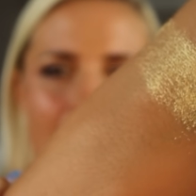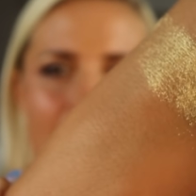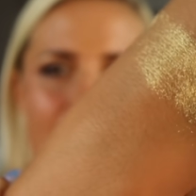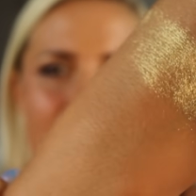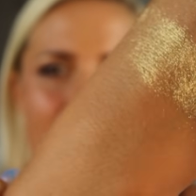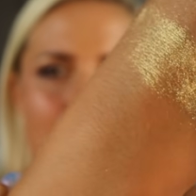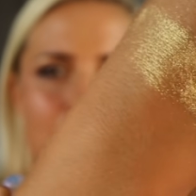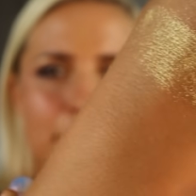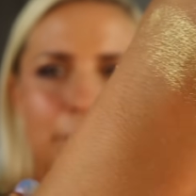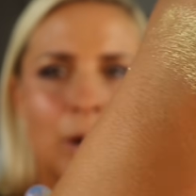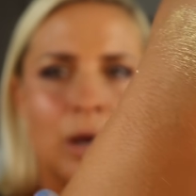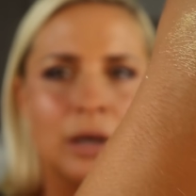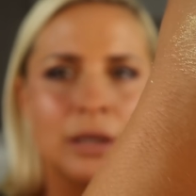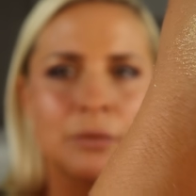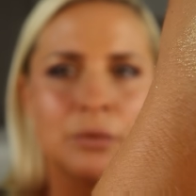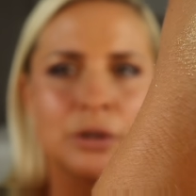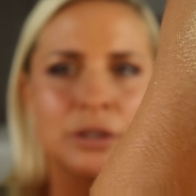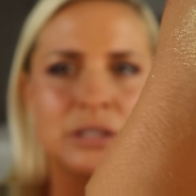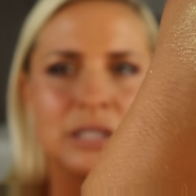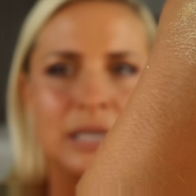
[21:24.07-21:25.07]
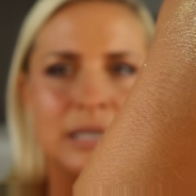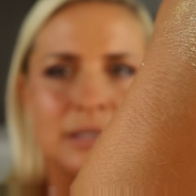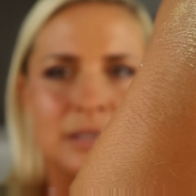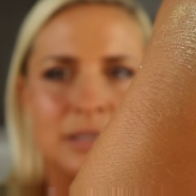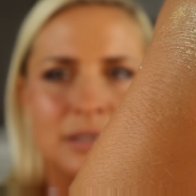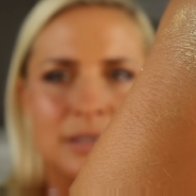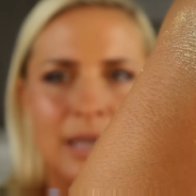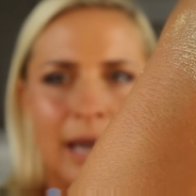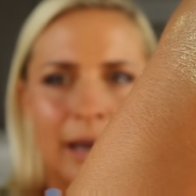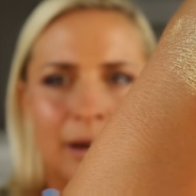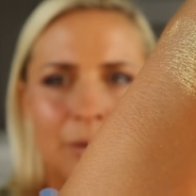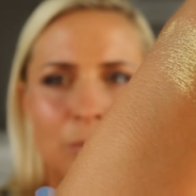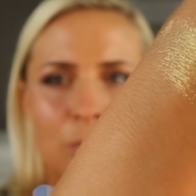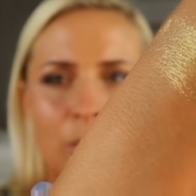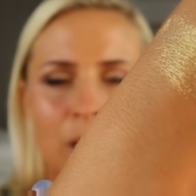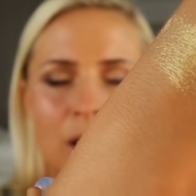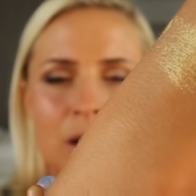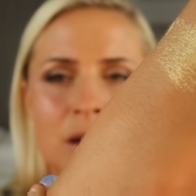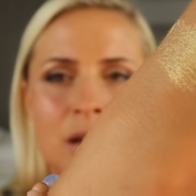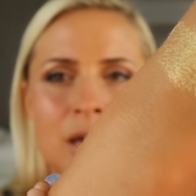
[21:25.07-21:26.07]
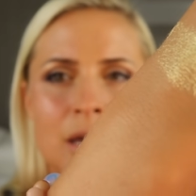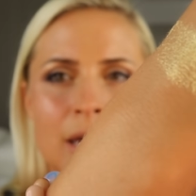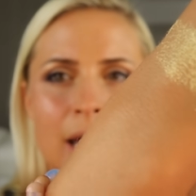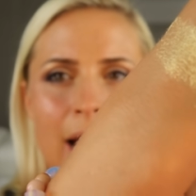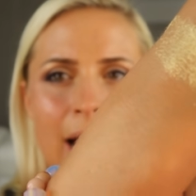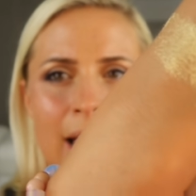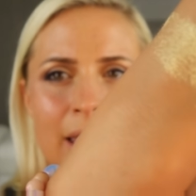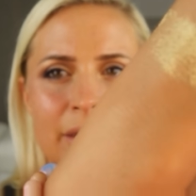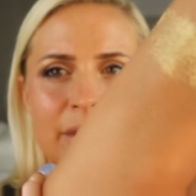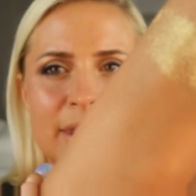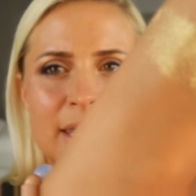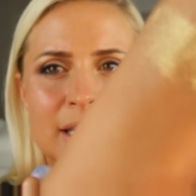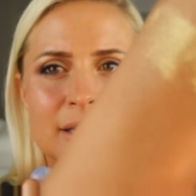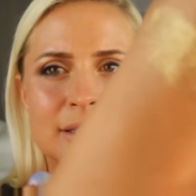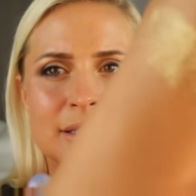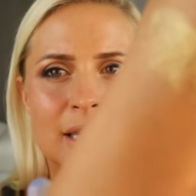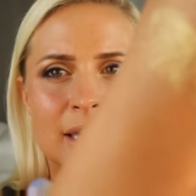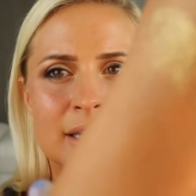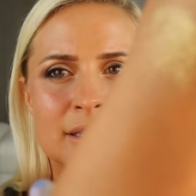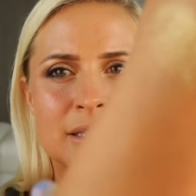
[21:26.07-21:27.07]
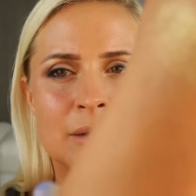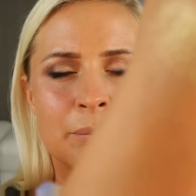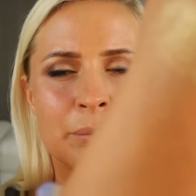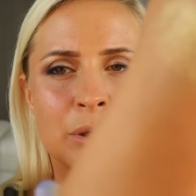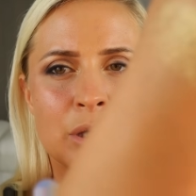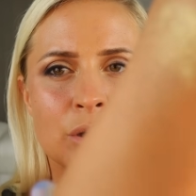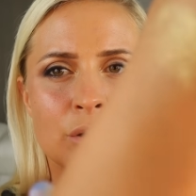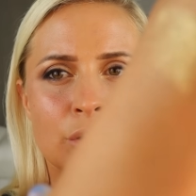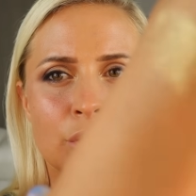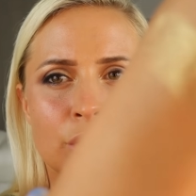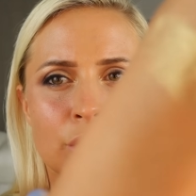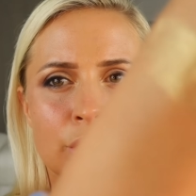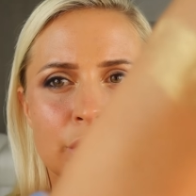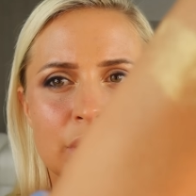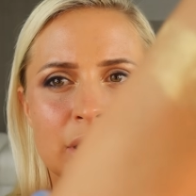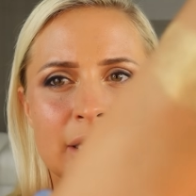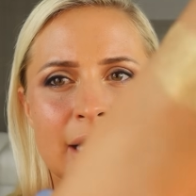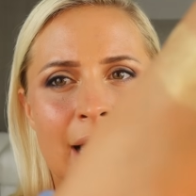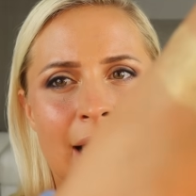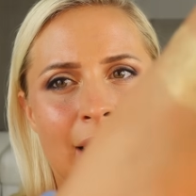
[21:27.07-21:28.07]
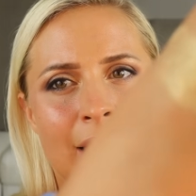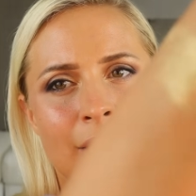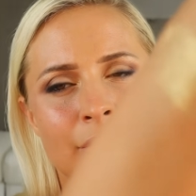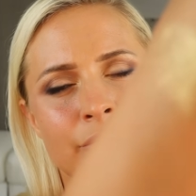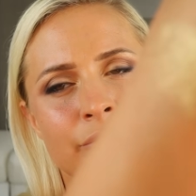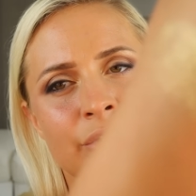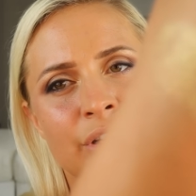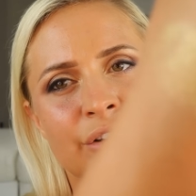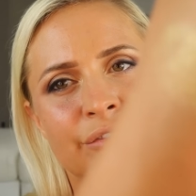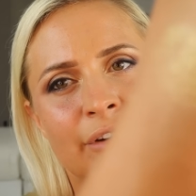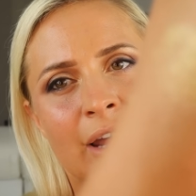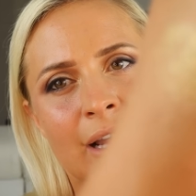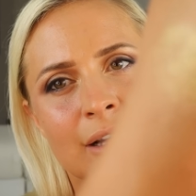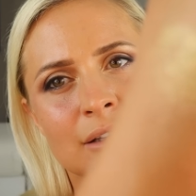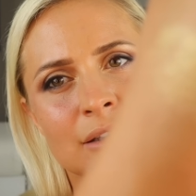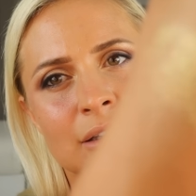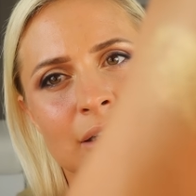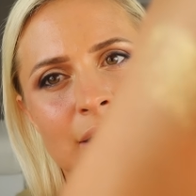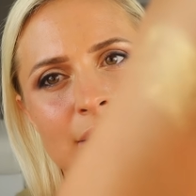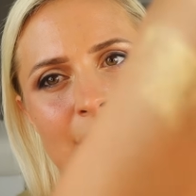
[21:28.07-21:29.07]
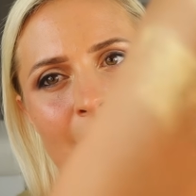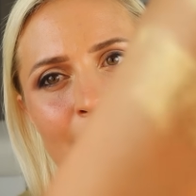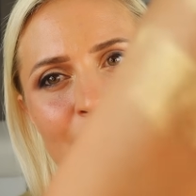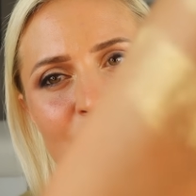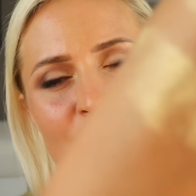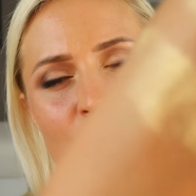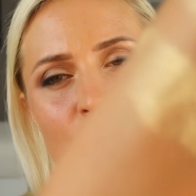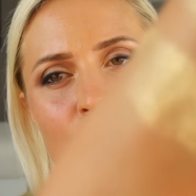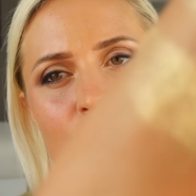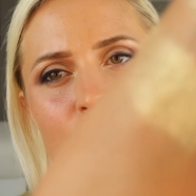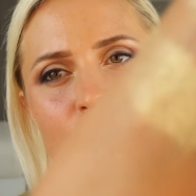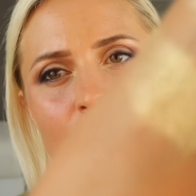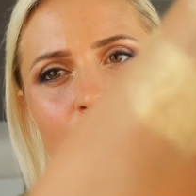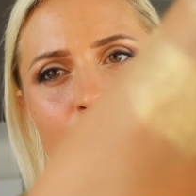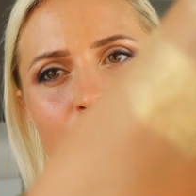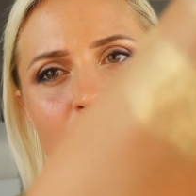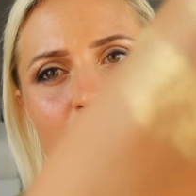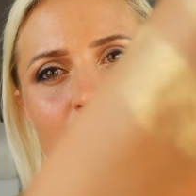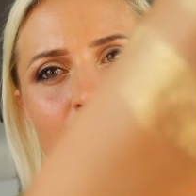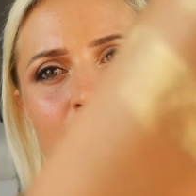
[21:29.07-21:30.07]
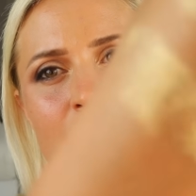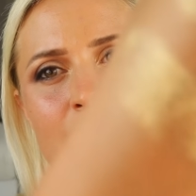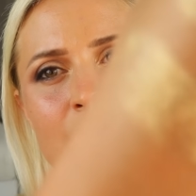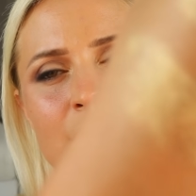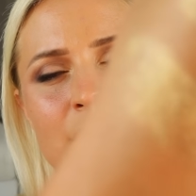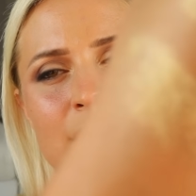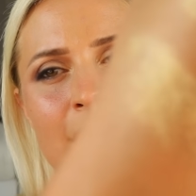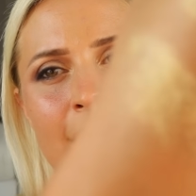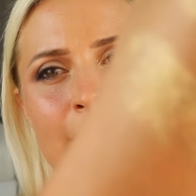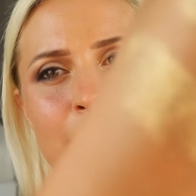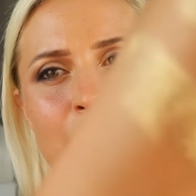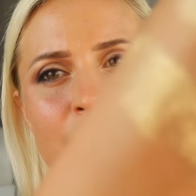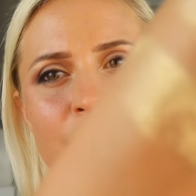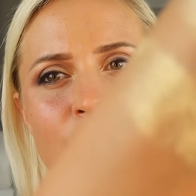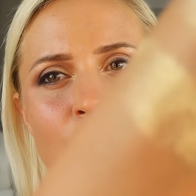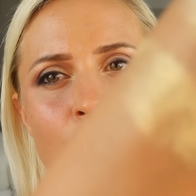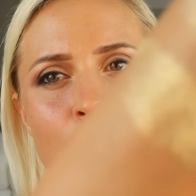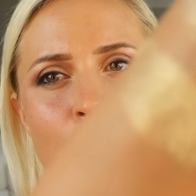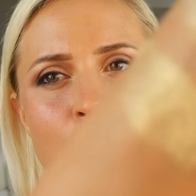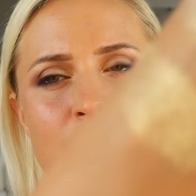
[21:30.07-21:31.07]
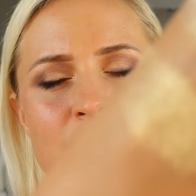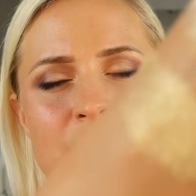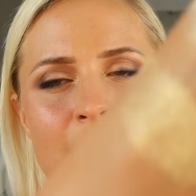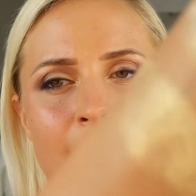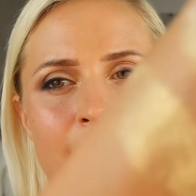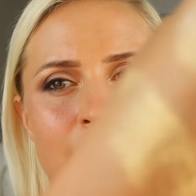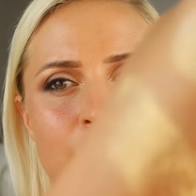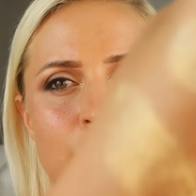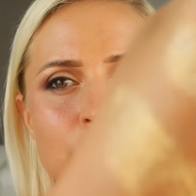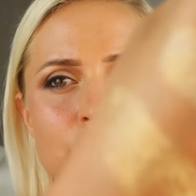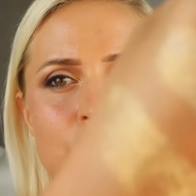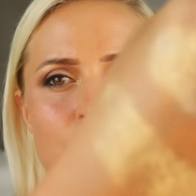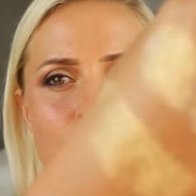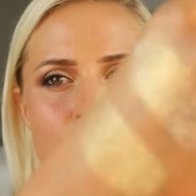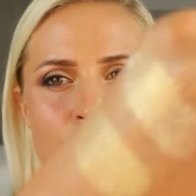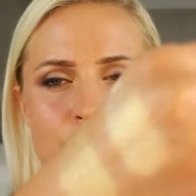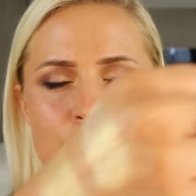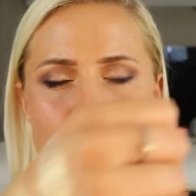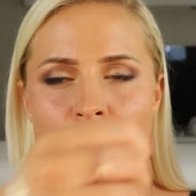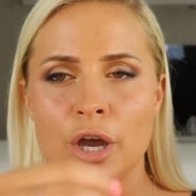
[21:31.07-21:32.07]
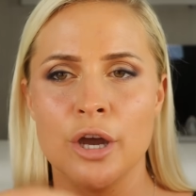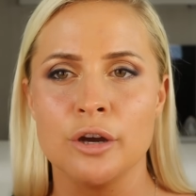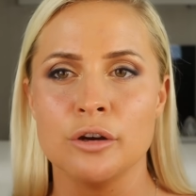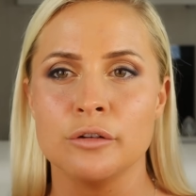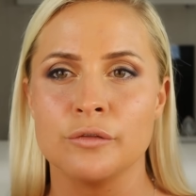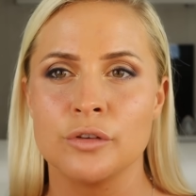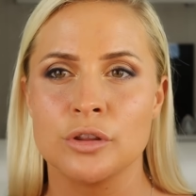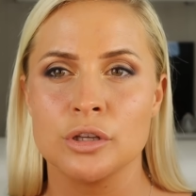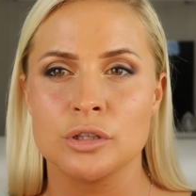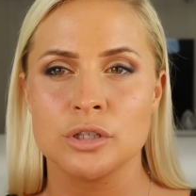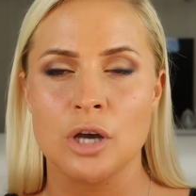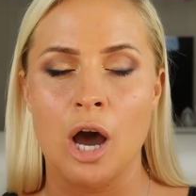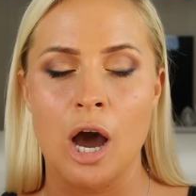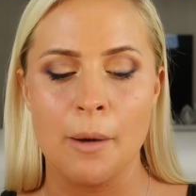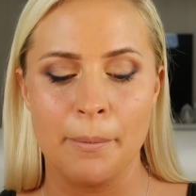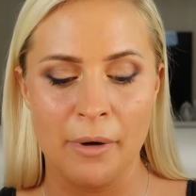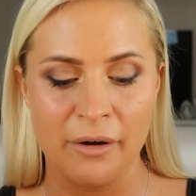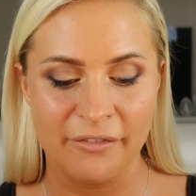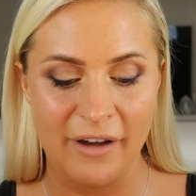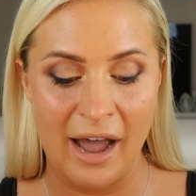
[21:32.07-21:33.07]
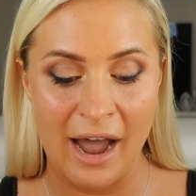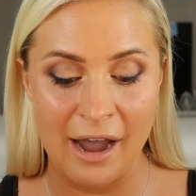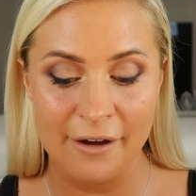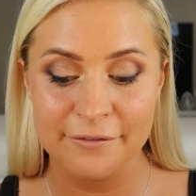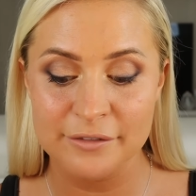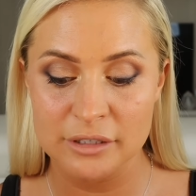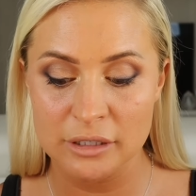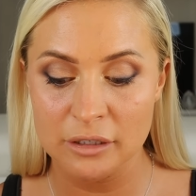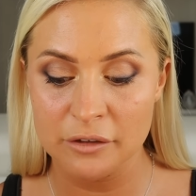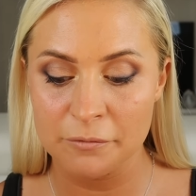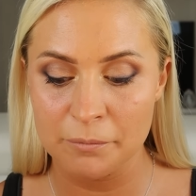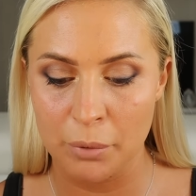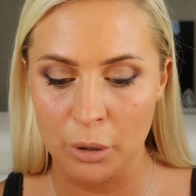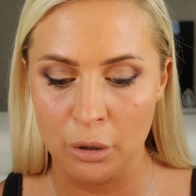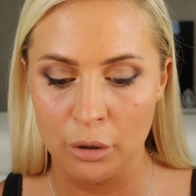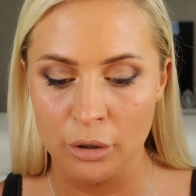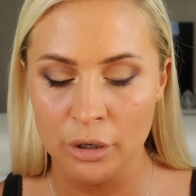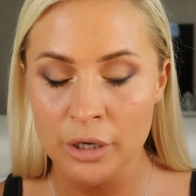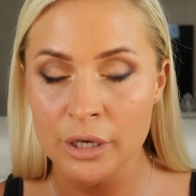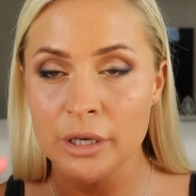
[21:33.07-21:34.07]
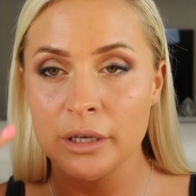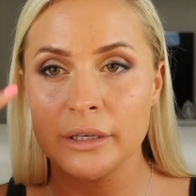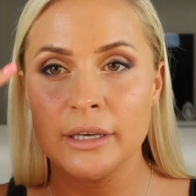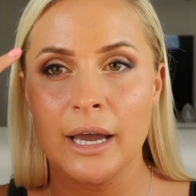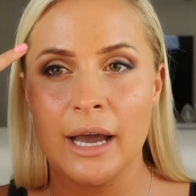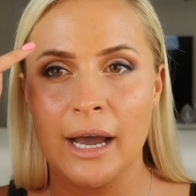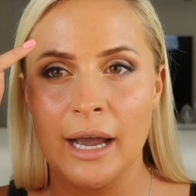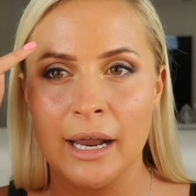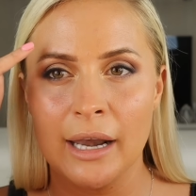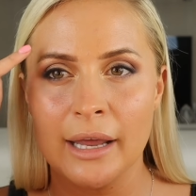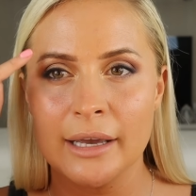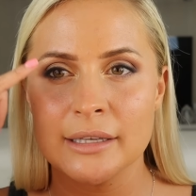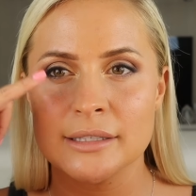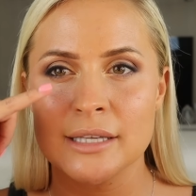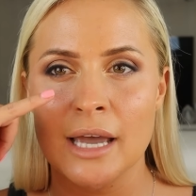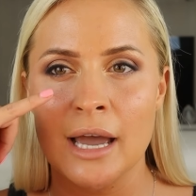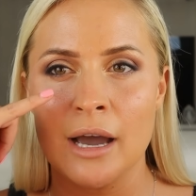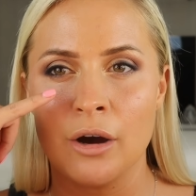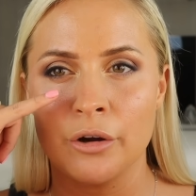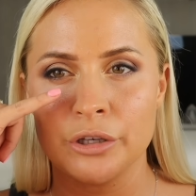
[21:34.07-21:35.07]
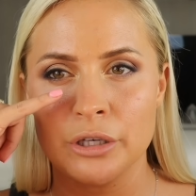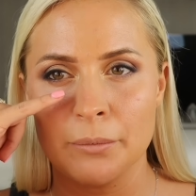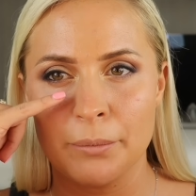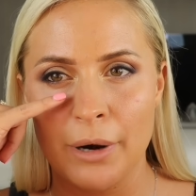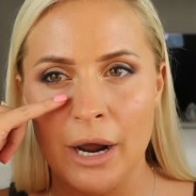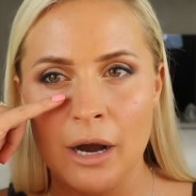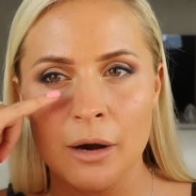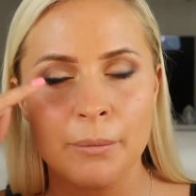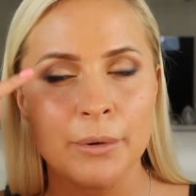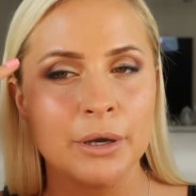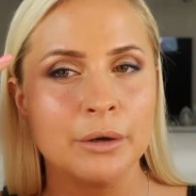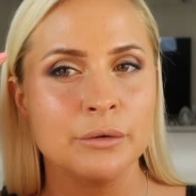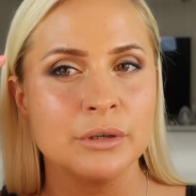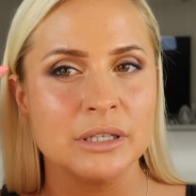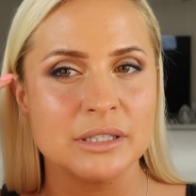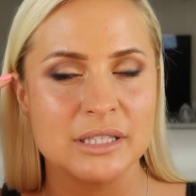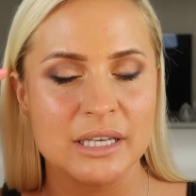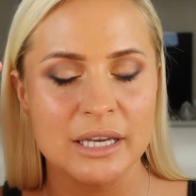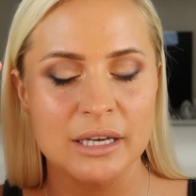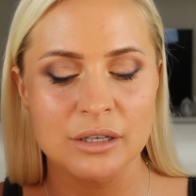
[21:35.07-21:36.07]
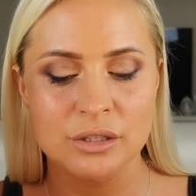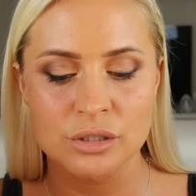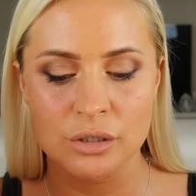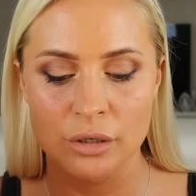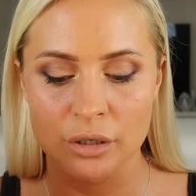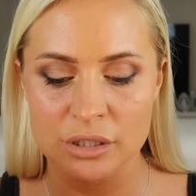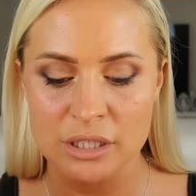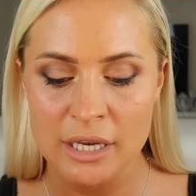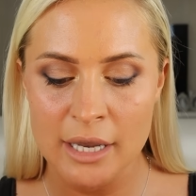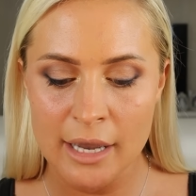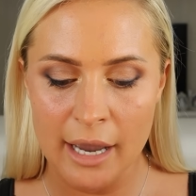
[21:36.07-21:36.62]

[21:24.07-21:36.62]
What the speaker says: and then Bollywood is the second one, and this is a pure yellow reflex glitter. So these are the type of golds that you would use over the top of after you've put your highlighter on your brow bone, your tear duct,